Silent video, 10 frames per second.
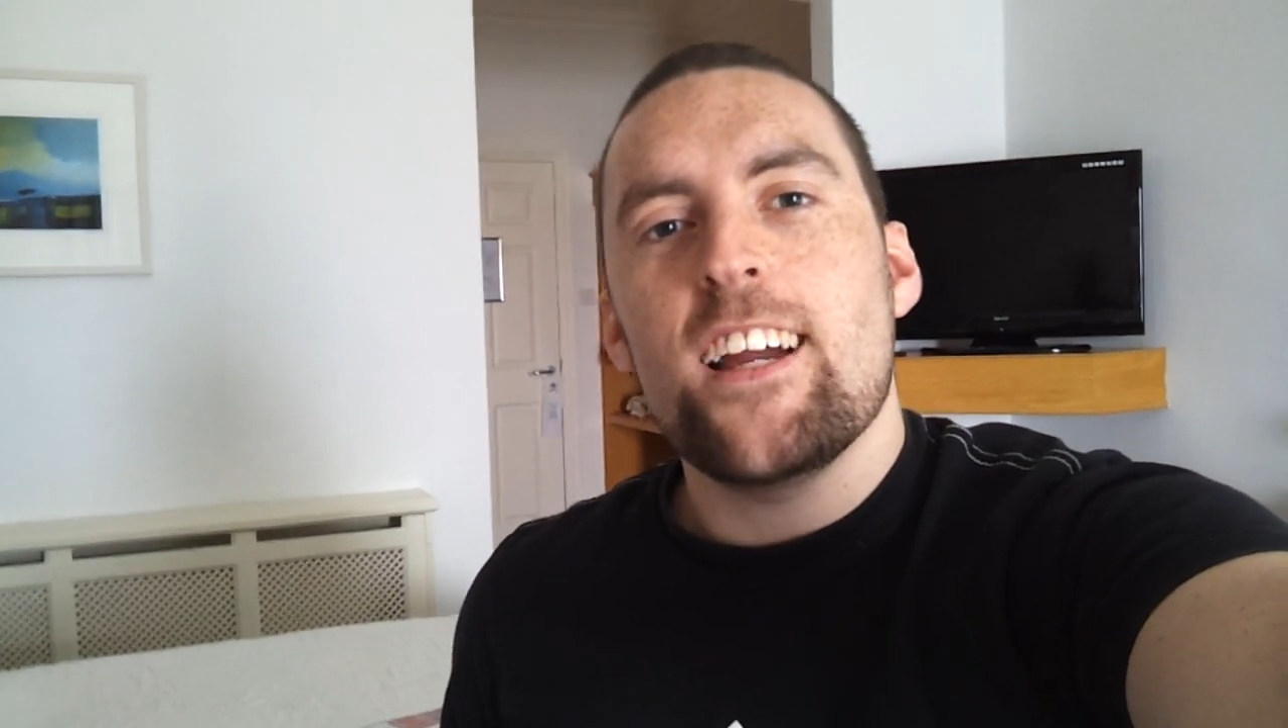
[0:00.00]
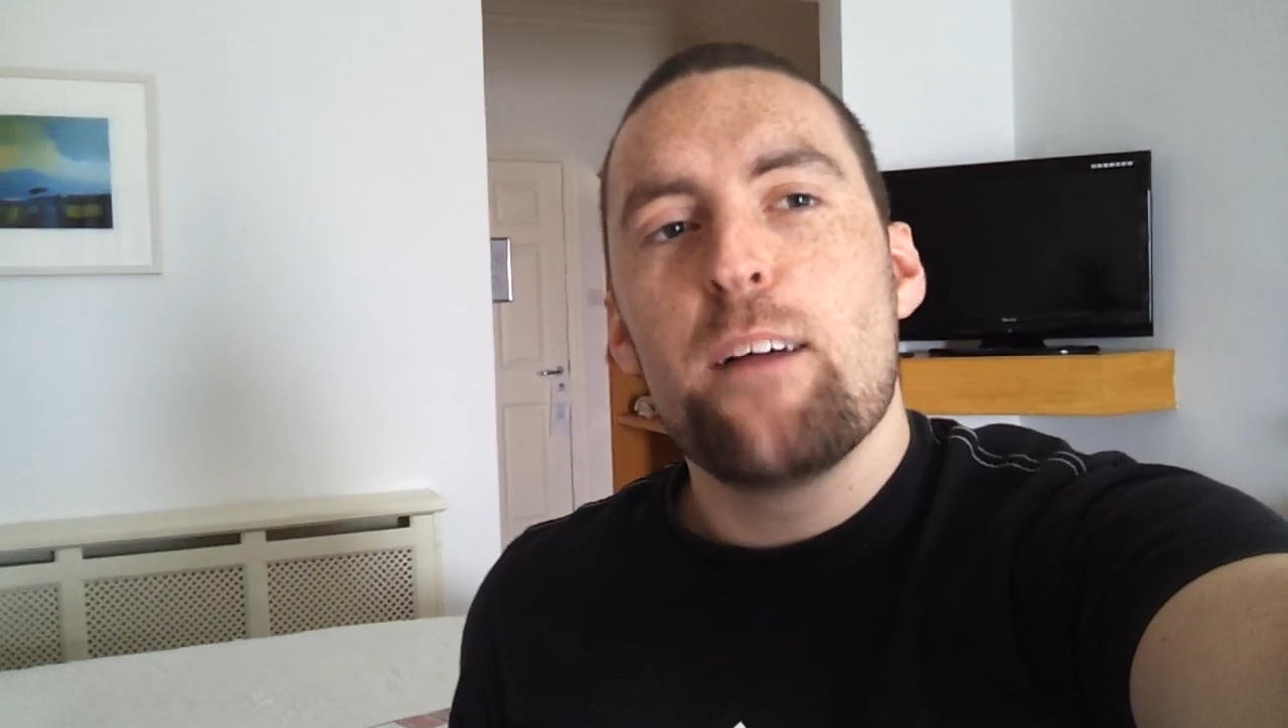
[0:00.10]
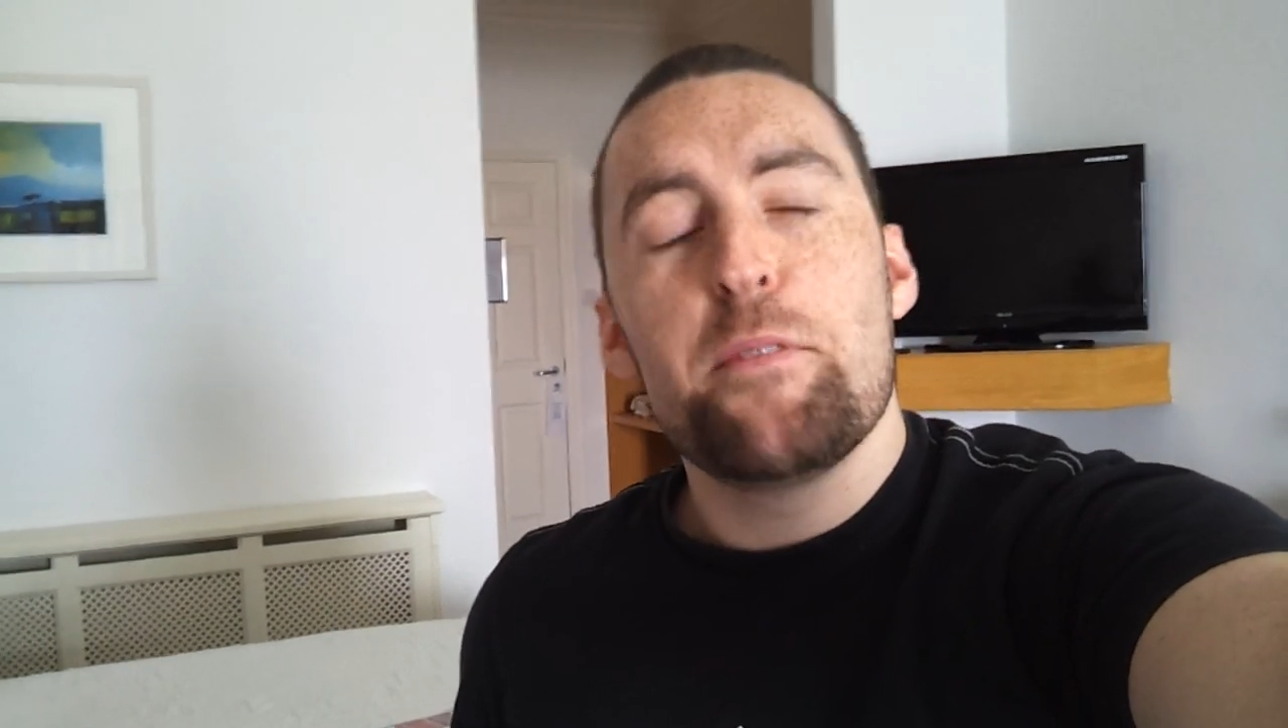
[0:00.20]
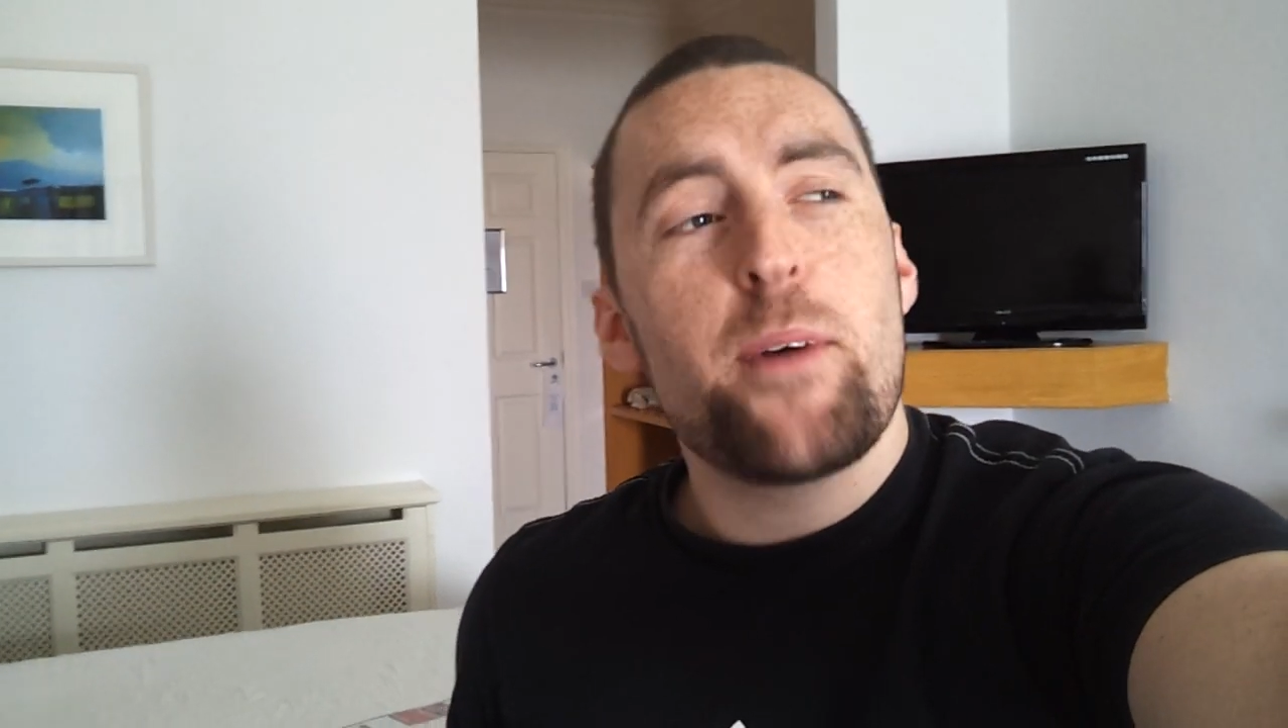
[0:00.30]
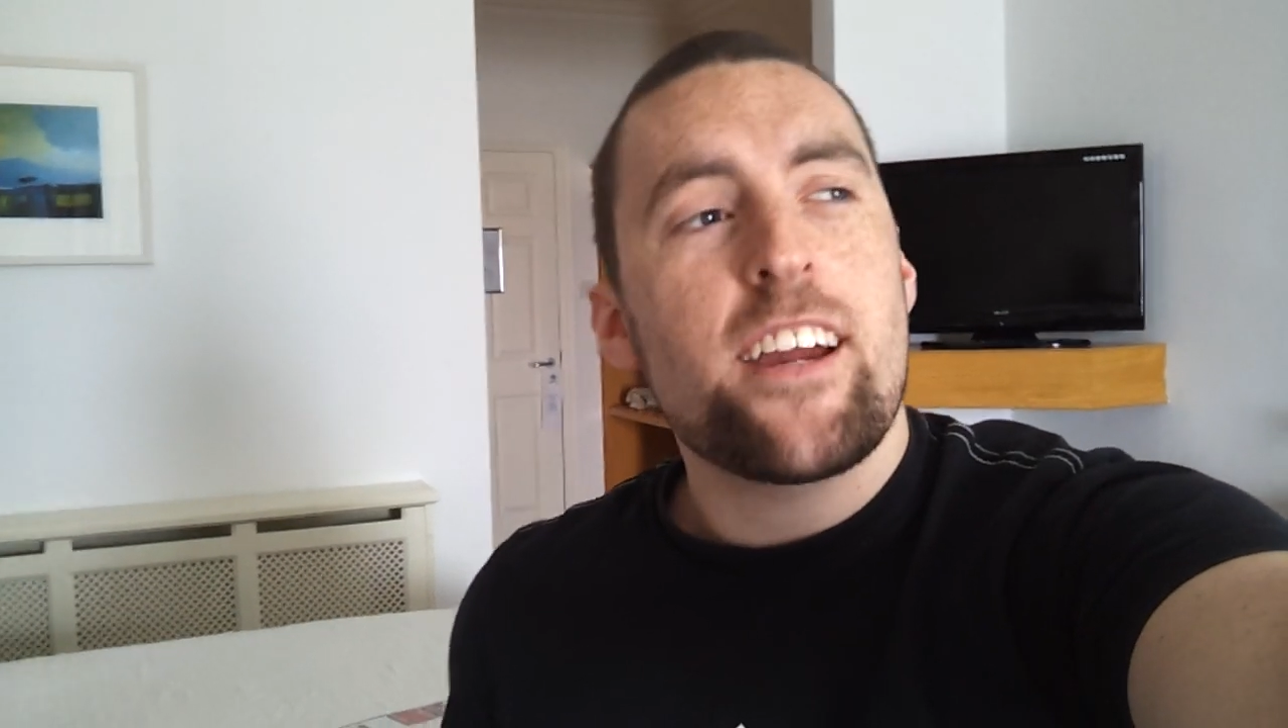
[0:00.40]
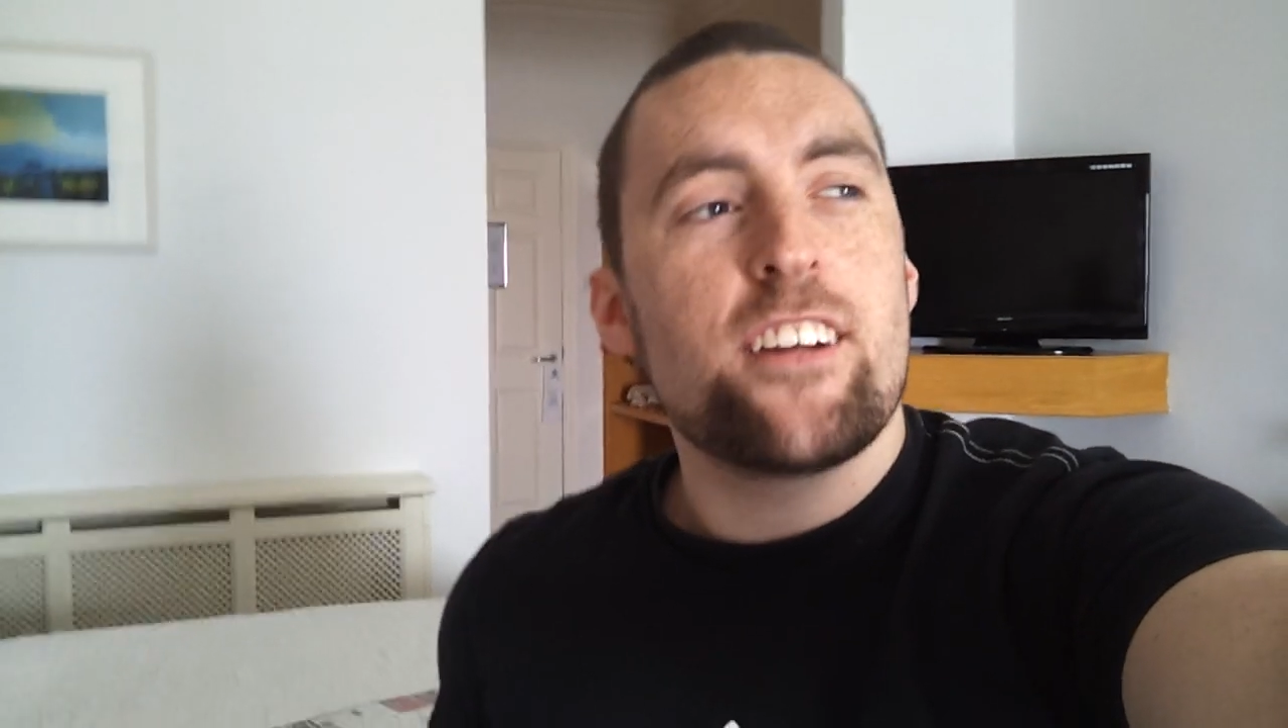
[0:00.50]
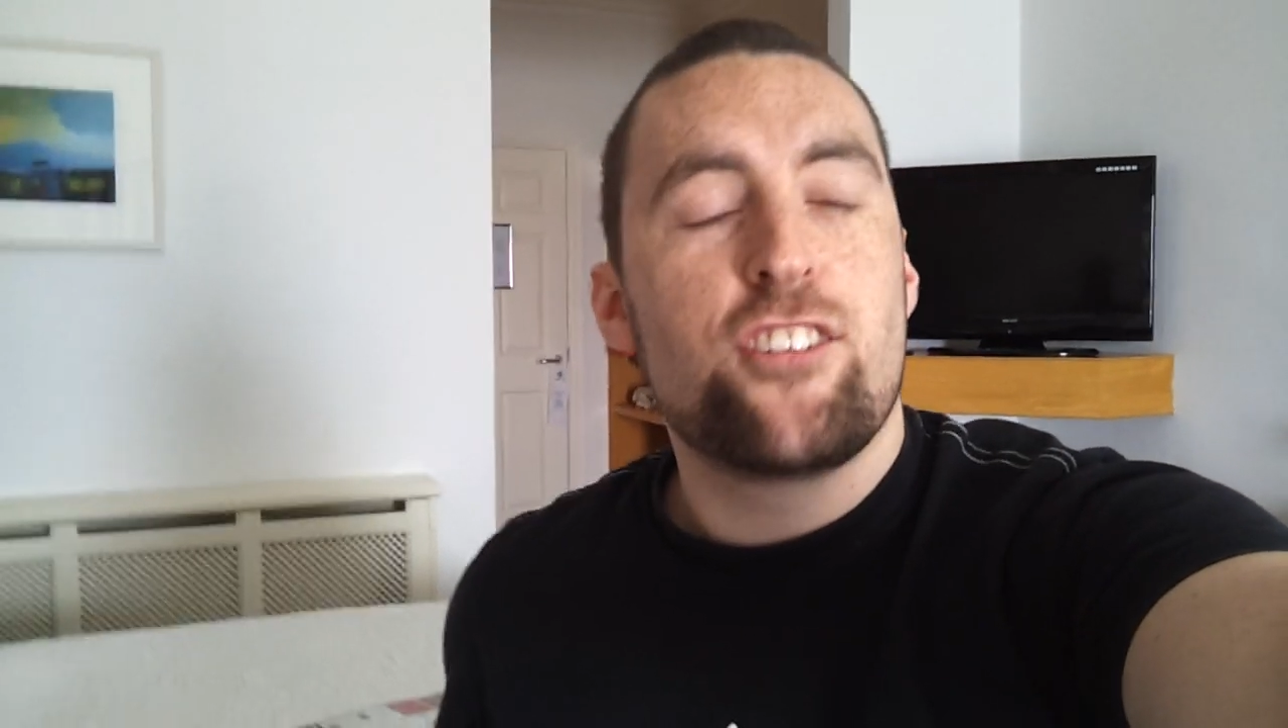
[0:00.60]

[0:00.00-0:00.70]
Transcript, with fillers: I'll be back on